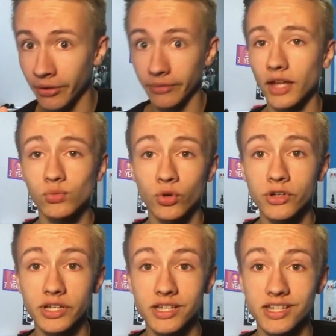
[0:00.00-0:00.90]
Edward
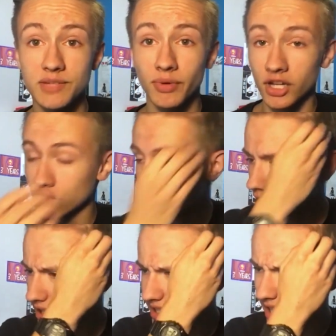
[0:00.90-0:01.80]
is hit by a
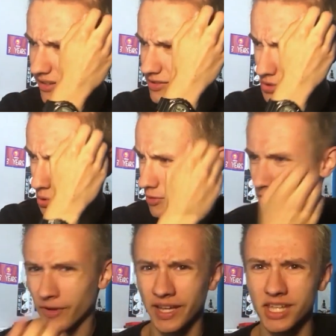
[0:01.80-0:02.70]
truck in a sort
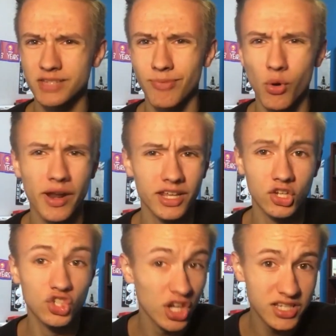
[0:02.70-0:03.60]
of, I guess, poetic
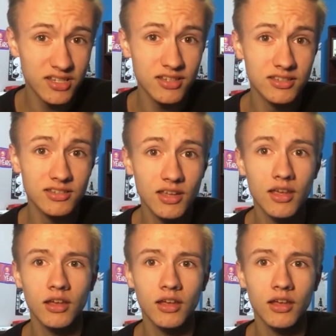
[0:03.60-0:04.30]
justice.